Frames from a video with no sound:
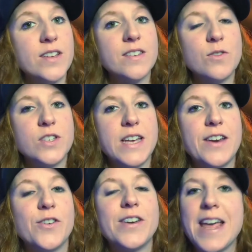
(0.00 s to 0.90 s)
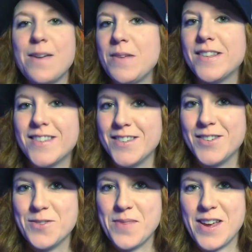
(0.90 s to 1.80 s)
is no standard naming
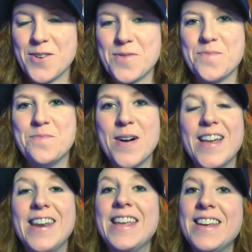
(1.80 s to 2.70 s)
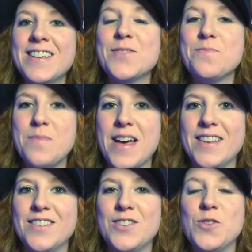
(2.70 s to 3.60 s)
system here, but it is
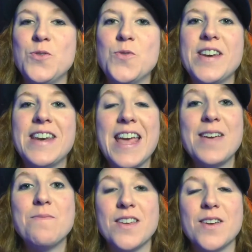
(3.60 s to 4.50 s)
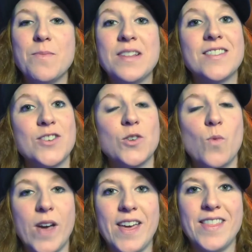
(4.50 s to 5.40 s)
best to name them in such a
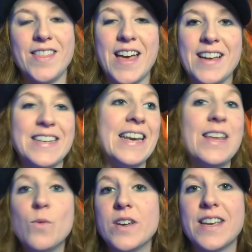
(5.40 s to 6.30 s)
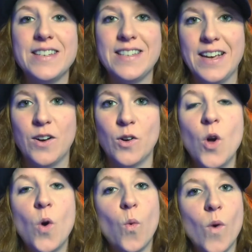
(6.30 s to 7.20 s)
way that anyone can tell
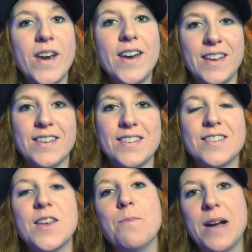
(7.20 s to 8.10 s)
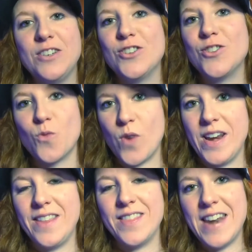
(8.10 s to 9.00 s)
what it is by just
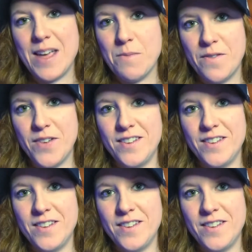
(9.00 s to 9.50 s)
reading the name of it.